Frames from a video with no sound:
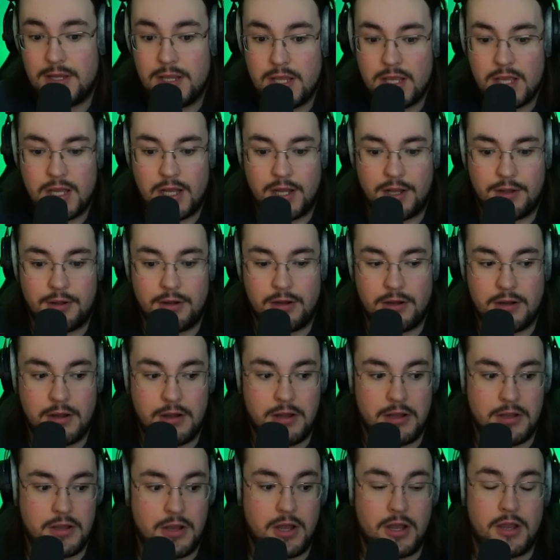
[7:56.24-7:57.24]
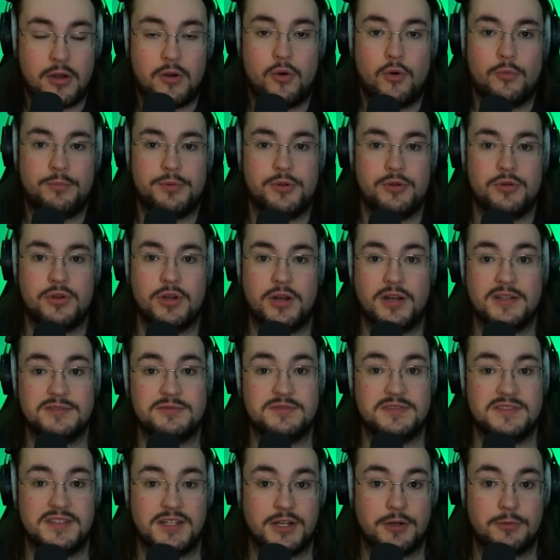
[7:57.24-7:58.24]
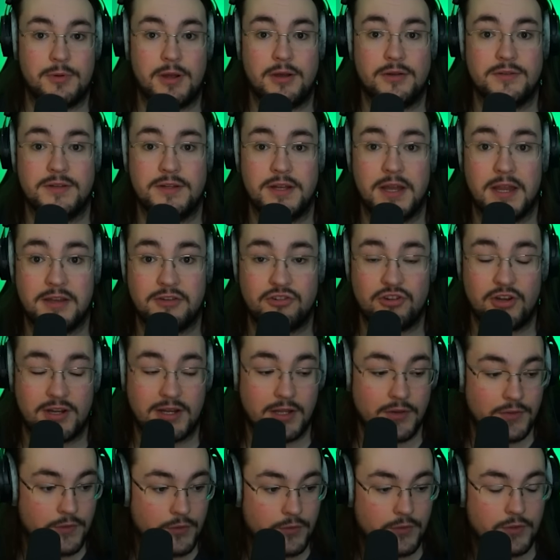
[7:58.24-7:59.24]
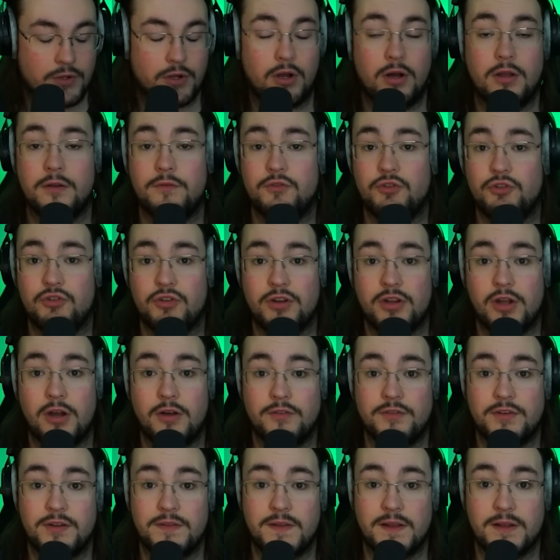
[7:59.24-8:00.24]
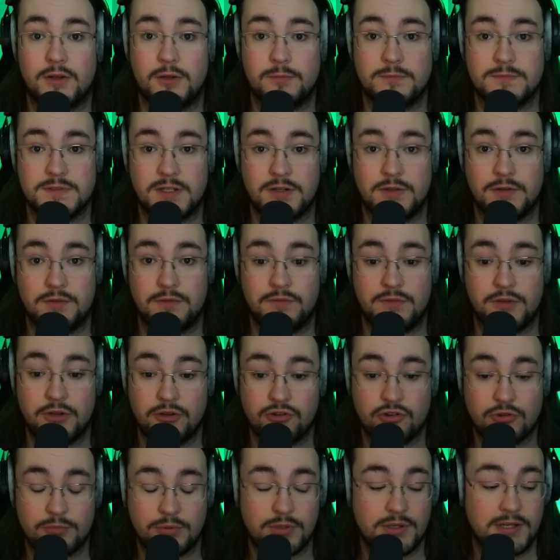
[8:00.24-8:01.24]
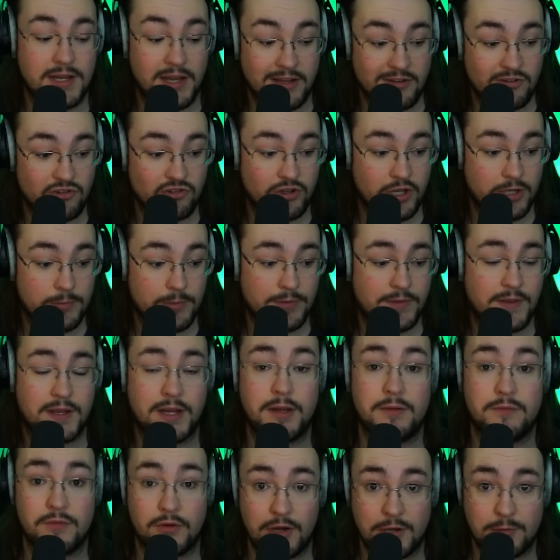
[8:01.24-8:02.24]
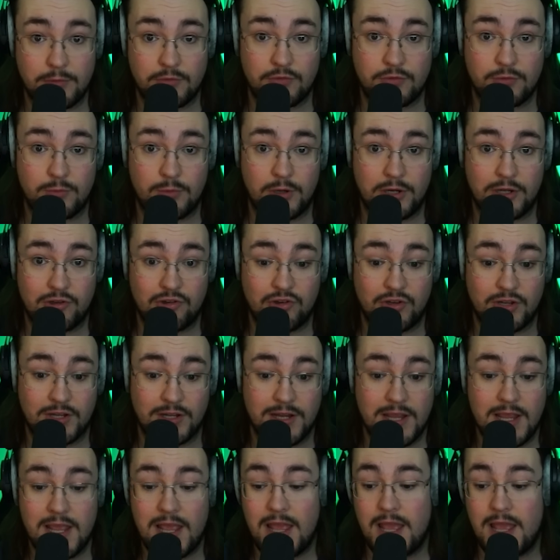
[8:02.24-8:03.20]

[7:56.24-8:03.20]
I hope you guys would stick around and check out the other Call of Duty content that comes out in the future. But ladies and gentlemen, thank you very much for watching.